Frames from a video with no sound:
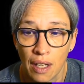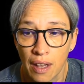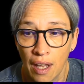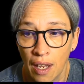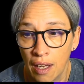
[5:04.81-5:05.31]

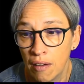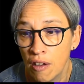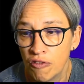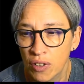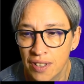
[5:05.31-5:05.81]
They
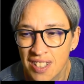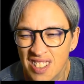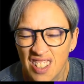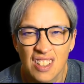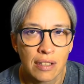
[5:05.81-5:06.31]
feel
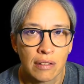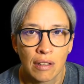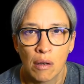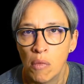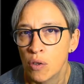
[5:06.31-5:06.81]
distant,
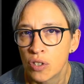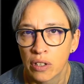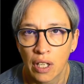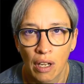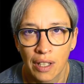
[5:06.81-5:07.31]

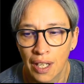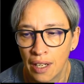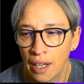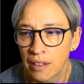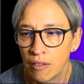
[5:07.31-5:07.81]
emotionally
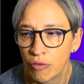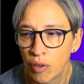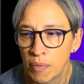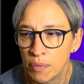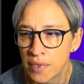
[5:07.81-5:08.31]
unconnected
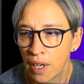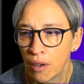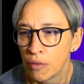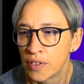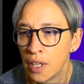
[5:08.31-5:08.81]
from
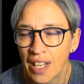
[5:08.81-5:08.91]
themselves.